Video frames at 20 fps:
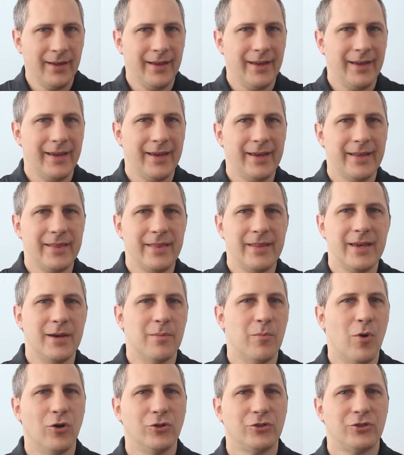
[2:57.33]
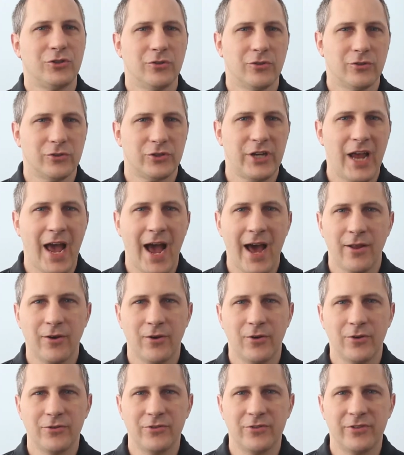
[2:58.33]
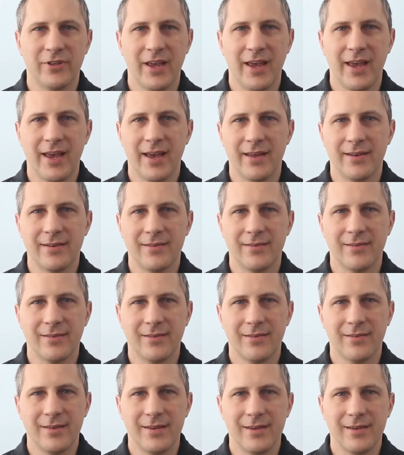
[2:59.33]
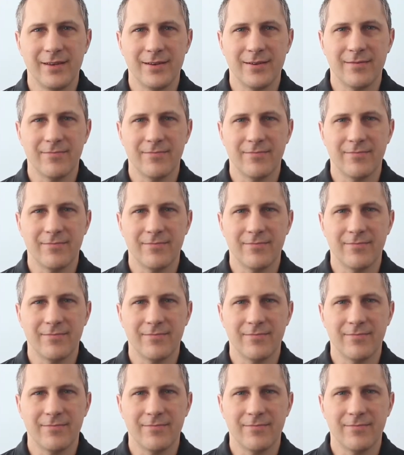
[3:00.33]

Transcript: in the emotional shadows, in the